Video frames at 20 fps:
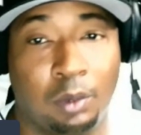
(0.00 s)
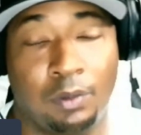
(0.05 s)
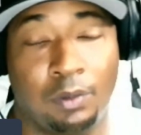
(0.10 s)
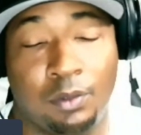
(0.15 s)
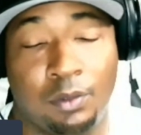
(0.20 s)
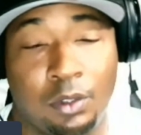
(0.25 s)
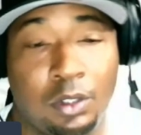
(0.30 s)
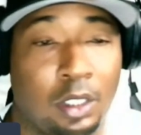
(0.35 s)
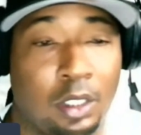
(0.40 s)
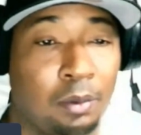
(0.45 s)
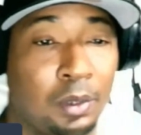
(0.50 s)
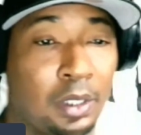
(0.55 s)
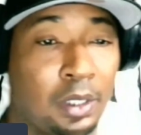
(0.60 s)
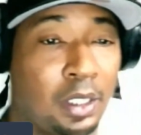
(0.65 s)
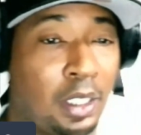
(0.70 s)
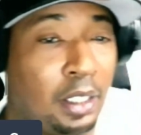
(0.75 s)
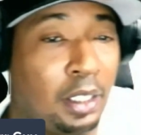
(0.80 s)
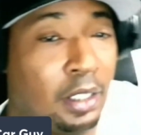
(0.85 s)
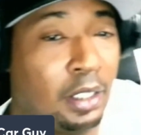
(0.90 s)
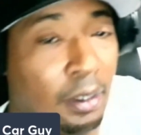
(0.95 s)
Well, when you're dealing with
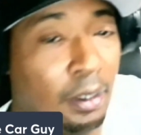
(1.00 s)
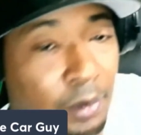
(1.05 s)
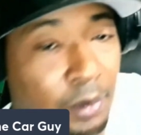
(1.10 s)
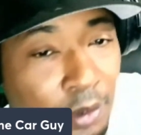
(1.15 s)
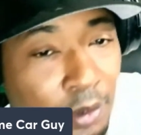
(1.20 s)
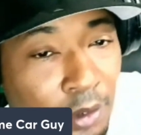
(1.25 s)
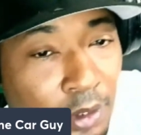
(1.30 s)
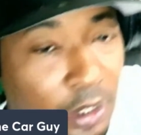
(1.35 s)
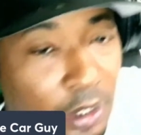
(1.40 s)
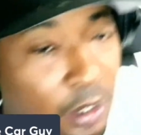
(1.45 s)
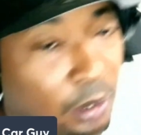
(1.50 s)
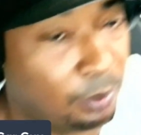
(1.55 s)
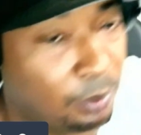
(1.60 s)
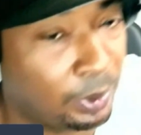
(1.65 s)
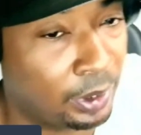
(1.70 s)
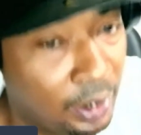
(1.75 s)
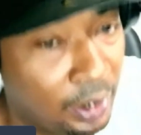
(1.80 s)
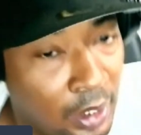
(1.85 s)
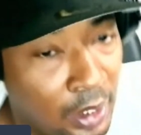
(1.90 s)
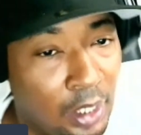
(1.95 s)
KW, you're dealing
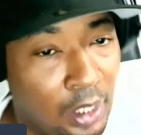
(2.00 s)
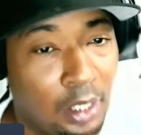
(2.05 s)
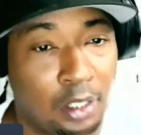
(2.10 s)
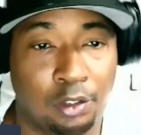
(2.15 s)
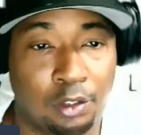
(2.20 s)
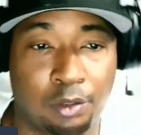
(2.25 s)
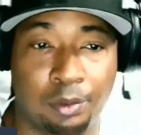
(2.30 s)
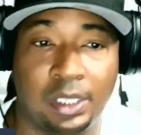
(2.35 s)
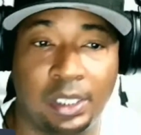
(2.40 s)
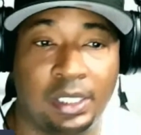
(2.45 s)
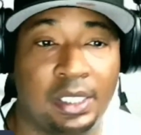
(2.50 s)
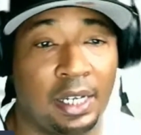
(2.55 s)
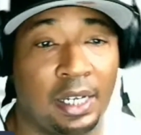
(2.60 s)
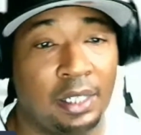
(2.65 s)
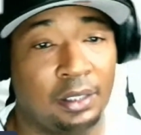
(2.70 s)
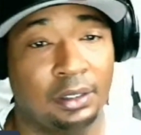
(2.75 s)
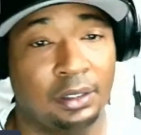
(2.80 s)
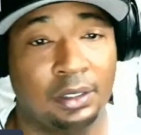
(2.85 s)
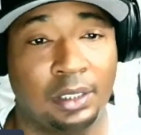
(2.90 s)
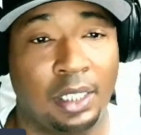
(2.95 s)
with
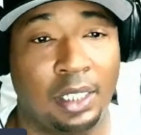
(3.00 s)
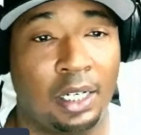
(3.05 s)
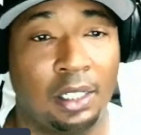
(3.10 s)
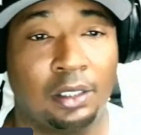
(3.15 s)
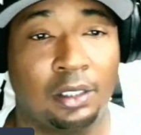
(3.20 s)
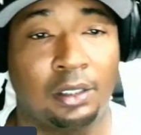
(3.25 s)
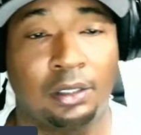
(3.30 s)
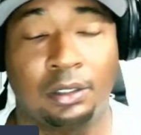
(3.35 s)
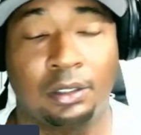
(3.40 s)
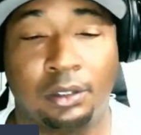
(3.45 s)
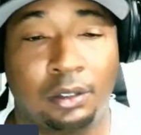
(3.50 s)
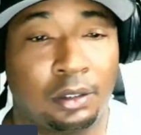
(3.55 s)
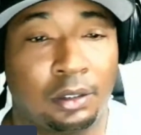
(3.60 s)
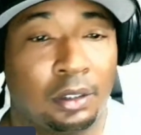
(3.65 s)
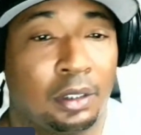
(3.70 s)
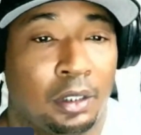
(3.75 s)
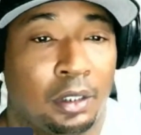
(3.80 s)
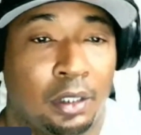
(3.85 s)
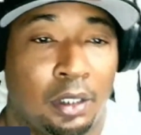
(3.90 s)
$3,000,